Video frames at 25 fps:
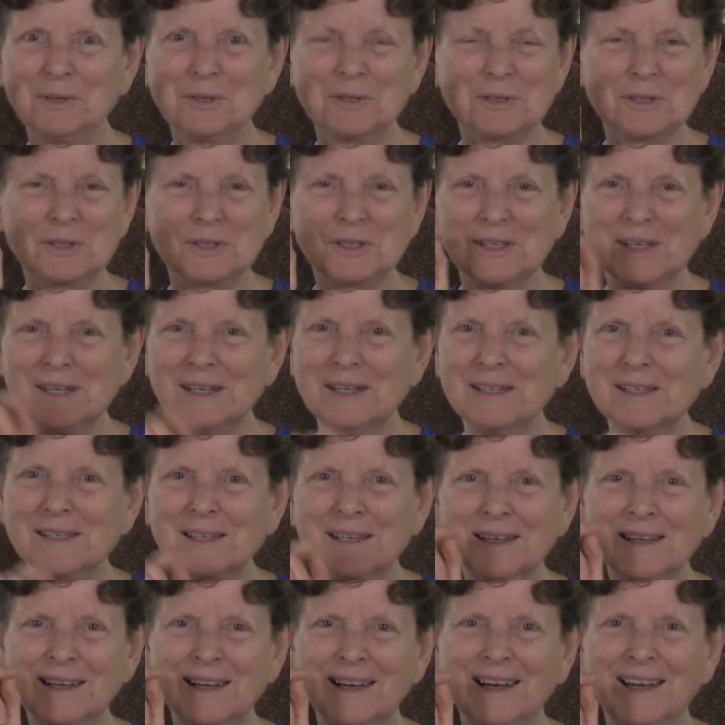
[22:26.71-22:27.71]
sees
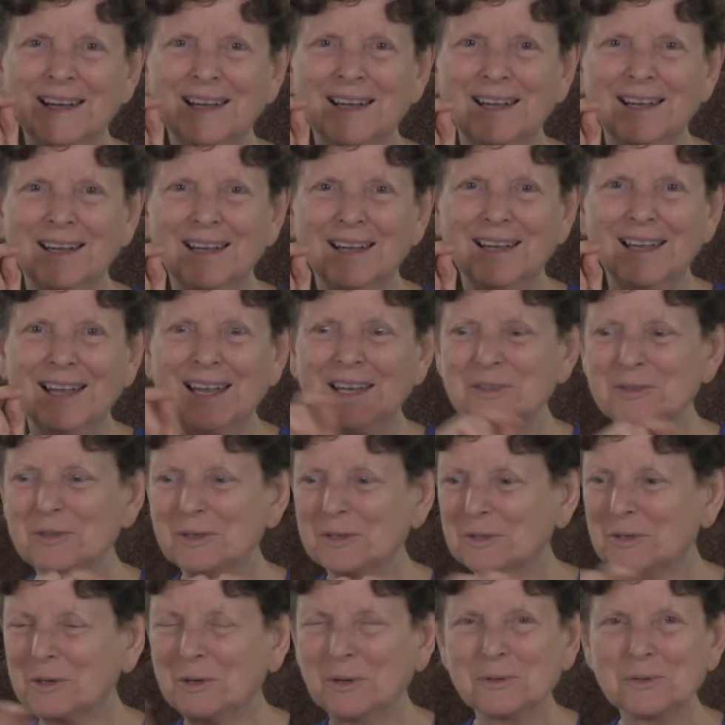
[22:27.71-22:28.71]
it and
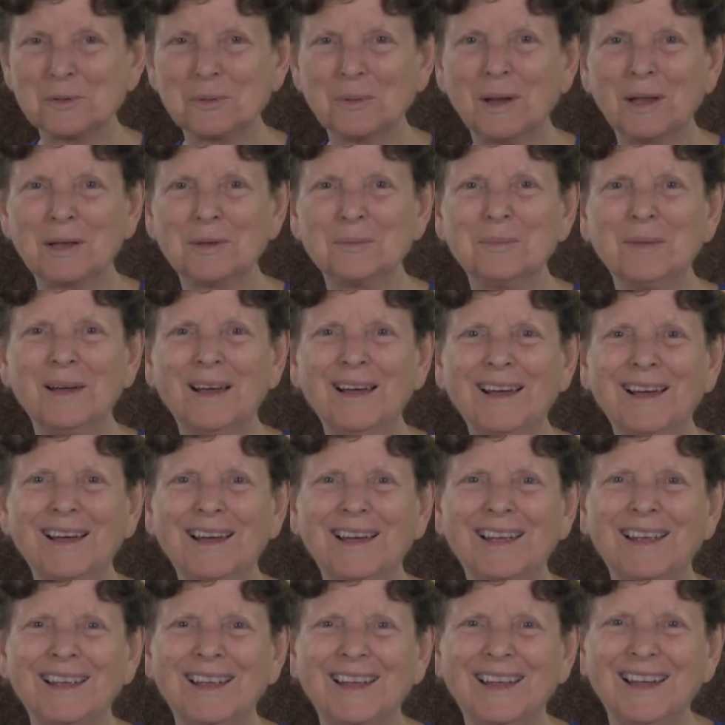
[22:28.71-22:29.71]
just goes right
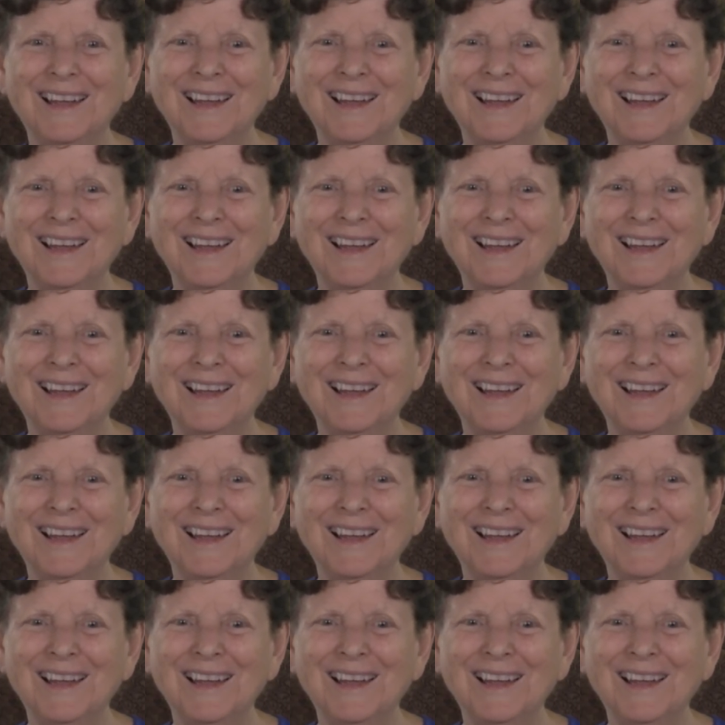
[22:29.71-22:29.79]
by.